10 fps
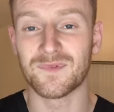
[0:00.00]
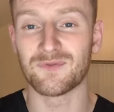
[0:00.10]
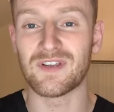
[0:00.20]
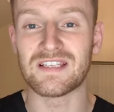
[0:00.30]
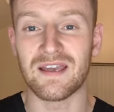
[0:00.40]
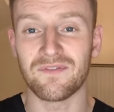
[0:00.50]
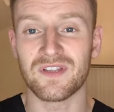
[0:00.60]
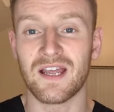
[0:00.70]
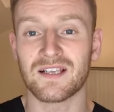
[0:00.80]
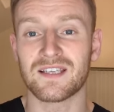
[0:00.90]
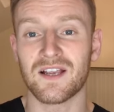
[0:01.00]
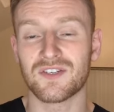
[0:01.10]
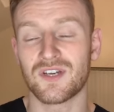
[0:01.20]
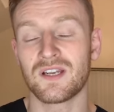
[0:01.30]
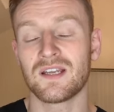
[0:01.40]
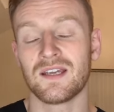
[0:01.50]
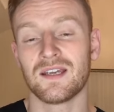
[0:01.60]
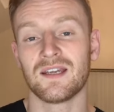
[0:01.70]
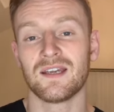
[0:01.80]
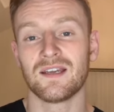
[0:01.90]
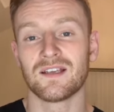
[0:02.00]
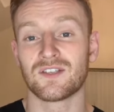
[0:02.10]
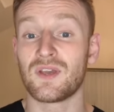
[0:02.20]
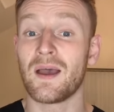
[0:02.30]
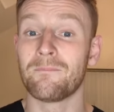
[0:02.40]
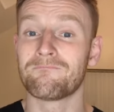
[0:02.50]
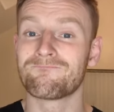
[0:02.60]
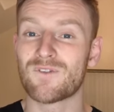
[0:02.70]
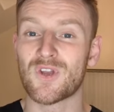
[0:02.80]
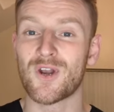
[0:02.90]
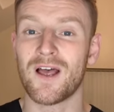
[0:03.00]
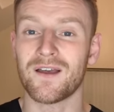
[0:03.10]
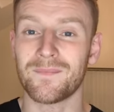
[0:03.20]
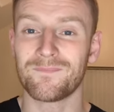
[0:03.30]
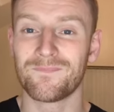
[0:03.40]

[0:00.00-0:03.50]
um, to reset for the next section. So yeah, good luck.